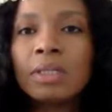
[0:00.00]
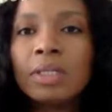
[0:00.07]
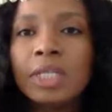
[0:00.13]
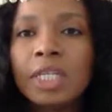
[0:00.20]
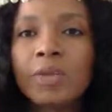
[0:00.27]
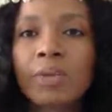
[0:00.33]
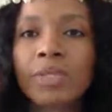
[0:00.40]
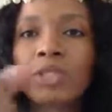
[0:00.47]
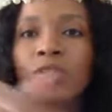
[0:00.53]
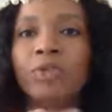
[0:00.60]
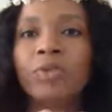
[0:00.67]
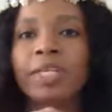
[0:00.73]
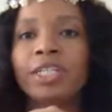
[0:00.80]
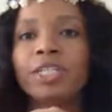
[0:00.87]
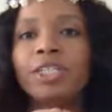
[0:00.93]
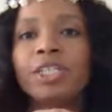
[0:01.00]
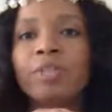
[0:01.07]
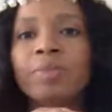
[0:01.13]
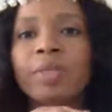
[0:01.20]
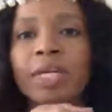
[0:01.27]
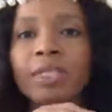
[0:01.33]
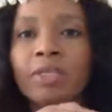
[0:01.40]
Dealing with a new
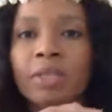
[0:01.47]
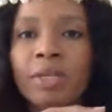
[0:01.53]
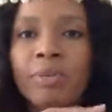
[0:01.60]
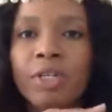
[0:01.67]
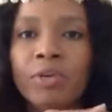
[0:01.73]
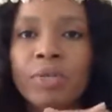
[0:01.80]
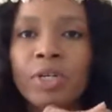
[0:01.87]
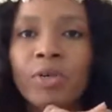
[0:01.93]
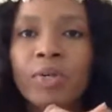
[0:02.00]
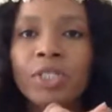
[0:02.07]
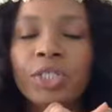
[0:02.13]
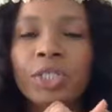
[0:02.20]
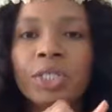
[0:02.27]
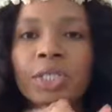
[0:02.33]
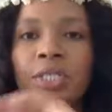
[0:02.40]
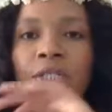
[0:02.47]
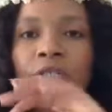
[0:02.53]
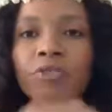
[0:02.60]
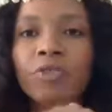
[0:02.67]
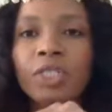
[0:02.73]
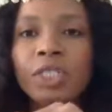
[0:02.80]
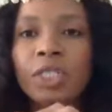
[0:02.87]
relationship. Yeah, so let me know what your question
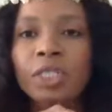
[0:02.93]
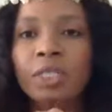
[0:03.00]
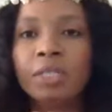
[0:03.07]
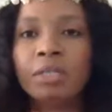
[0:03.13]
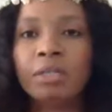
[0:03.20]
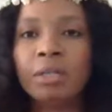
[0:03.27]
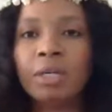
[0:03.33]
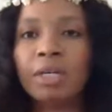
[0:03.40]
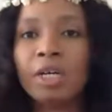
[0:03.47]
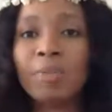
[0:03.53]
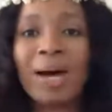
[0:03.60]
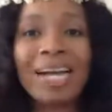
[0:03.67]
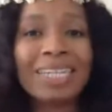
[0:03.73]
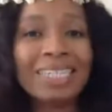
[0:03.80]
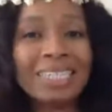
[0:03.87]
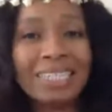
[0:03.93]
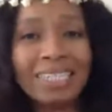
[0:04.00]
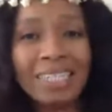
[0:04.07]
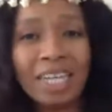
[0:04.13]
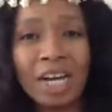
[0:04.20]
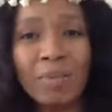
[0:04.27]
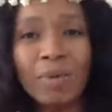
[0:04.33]
is, Regina.
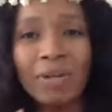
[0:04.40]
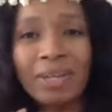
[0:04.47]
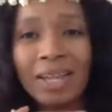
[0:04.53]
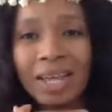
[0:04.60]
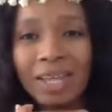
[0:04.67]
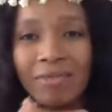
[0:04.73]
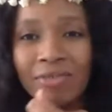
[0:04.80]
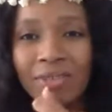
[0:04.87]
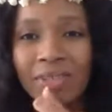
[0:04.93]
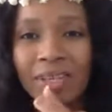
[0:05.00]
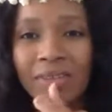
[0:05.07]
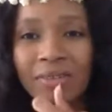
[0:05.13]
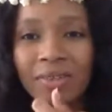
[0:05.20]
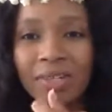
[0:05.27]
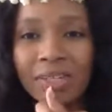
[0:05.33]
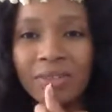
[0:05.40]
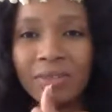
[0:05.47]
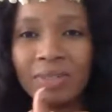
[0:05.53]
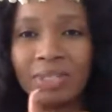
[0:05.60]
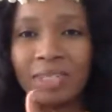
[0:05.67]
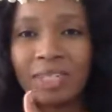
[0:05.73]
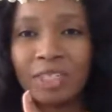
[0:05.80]
Ideally, come on live so that I don't
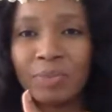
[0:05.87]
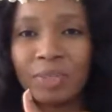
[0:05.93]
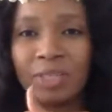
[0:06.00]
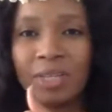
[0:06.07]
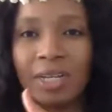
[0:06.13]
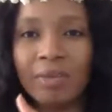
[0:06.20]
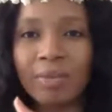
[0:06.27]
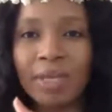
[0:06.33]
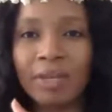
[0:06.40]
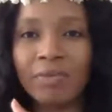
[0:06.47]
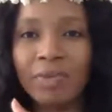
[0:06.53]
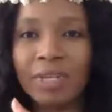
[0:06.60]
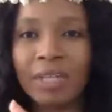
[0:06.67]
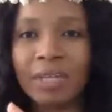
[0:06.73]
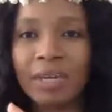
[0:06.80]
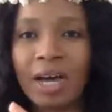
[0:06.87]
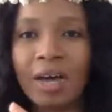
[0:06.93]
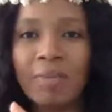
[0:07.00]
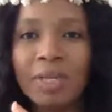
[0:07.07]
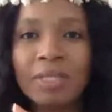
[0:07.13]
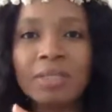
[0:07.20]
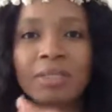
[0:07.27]
have to take as much time like reading
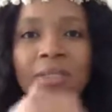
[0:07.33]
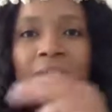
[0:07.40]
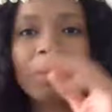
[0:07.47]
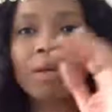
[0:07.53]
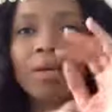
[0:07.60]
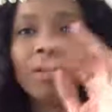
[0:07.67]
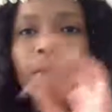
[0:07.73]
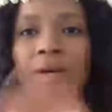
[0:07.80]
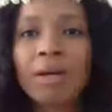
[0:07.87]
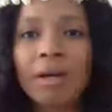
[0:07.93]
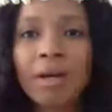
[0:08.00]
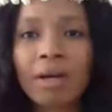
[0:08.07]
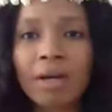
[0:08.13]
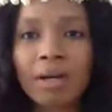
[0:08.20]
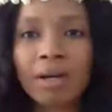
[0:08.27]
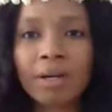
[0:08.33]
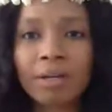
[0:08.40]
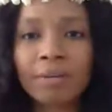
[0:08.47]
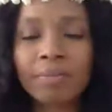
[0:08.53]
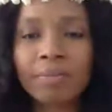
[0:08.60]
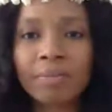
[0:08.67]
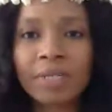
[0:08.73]
comments,
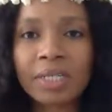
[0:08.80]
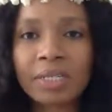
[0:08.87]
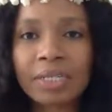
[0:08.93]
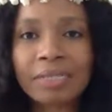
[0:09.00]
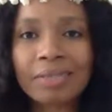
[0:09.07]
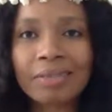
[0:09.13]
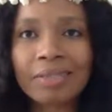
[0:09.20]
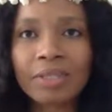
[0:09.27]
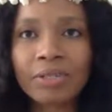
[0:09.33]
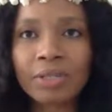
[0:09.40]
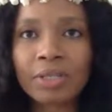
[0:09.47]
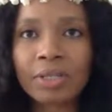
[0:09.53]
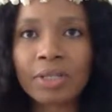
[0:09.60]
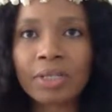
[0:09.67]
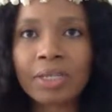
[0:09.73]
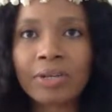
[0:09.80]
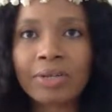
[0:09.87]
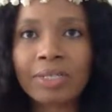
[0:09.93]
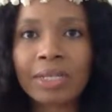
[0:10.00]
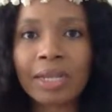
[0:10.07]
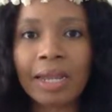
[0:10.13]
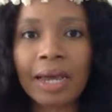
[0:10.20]
because there
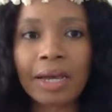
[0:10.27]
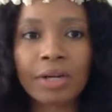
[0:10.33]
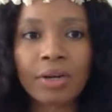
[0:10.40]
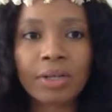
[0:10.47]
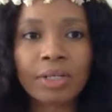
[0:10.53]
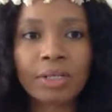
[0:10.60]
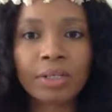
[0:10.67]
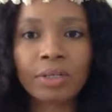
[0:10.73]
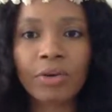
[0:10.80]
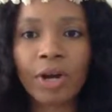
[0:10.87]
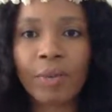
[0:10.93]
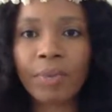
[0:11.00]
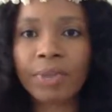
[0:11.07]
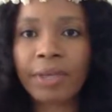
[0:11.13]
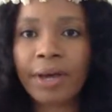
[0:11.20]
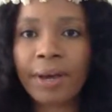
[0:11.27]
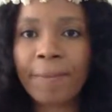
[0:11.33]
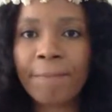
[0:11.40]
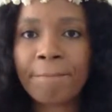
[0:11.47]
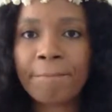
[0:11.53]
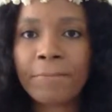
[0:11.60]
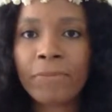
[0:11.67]
is a lag on Instagram with that.